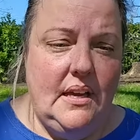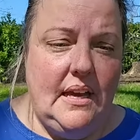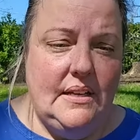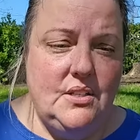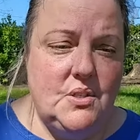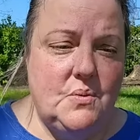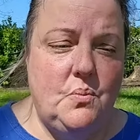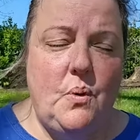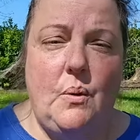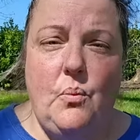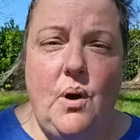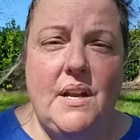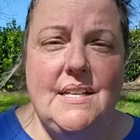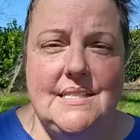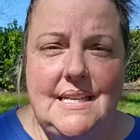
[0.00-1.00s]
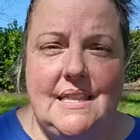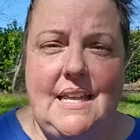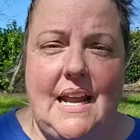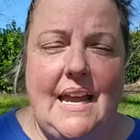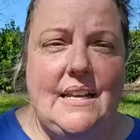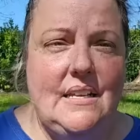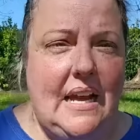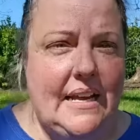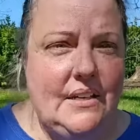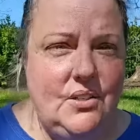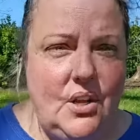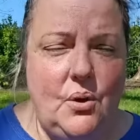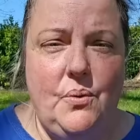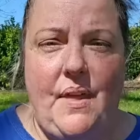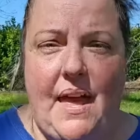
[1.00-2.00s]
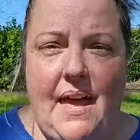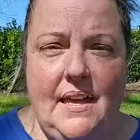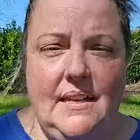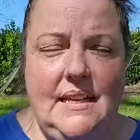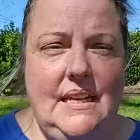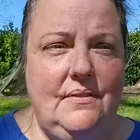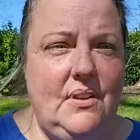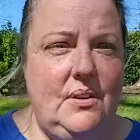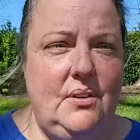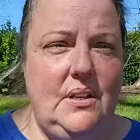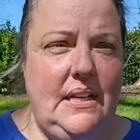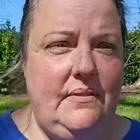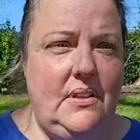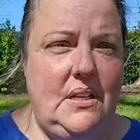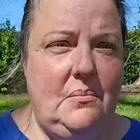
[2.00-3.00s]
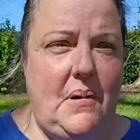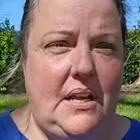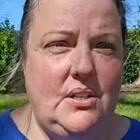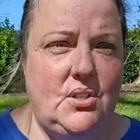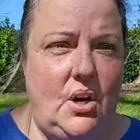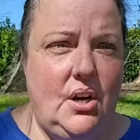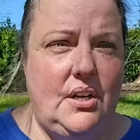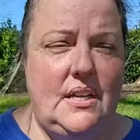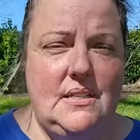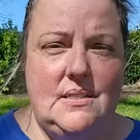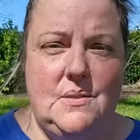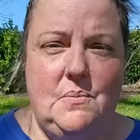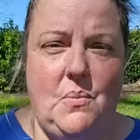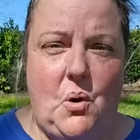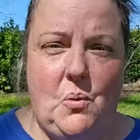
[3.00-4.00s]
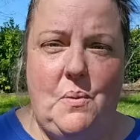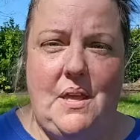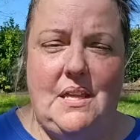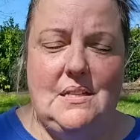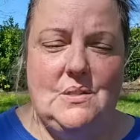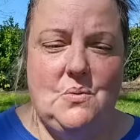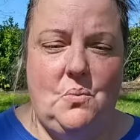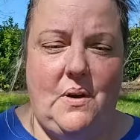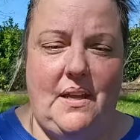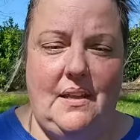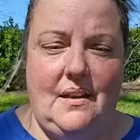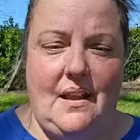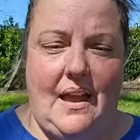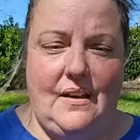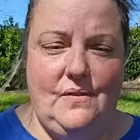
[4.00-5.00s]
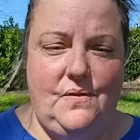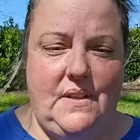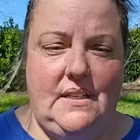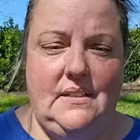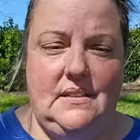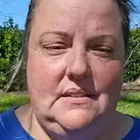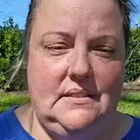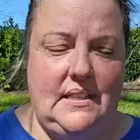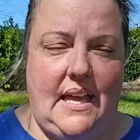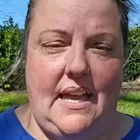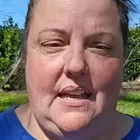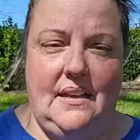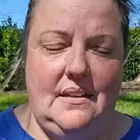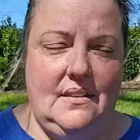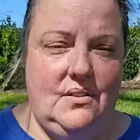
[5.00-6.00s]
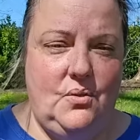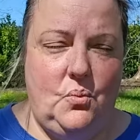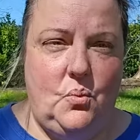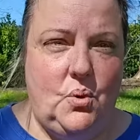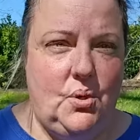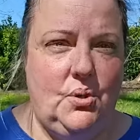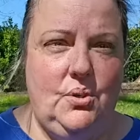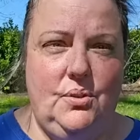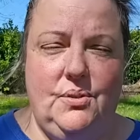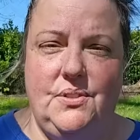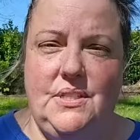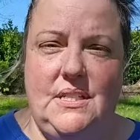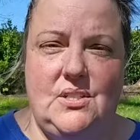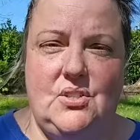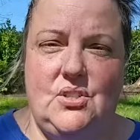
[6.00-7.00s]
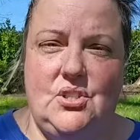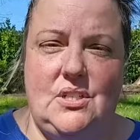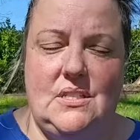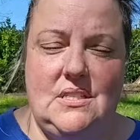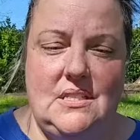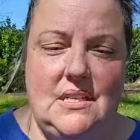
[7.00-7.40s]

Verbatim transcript: I just I want to say that I, I know that even even in my darkest moments when I feel like the world is just